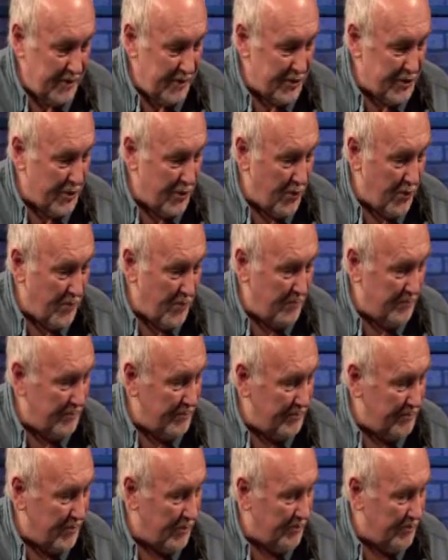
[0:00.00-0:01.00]
So
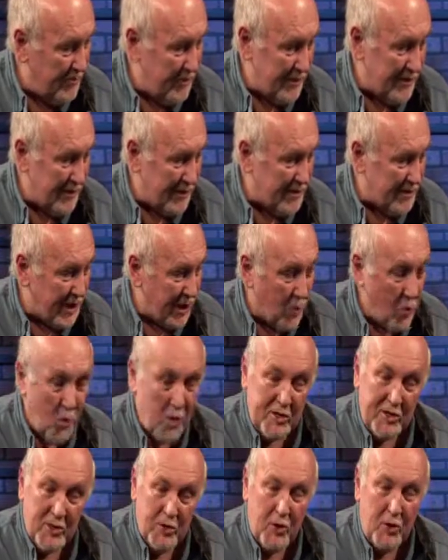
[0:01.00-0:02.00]
it's like
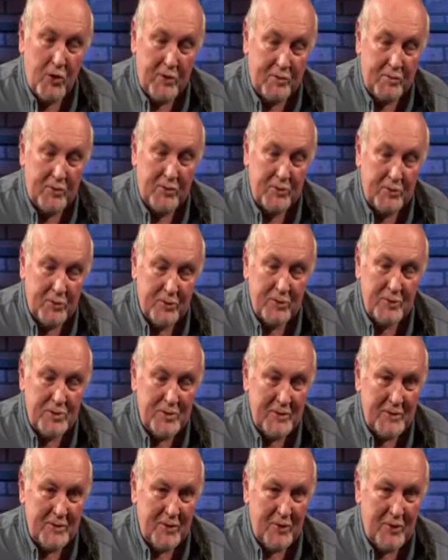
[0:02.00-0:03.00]
1 chord
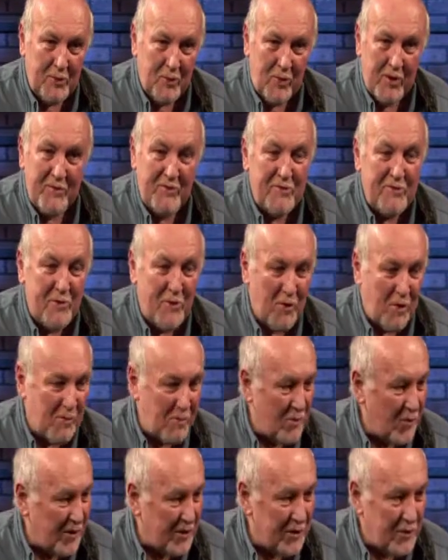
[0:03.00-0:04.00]
blues, you know, 1
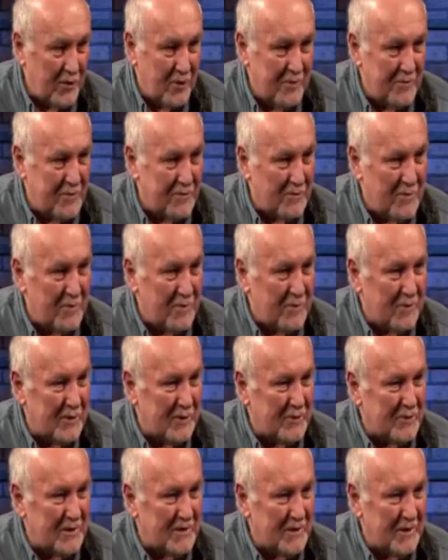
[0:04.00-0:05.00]
form, 1 chord form blues.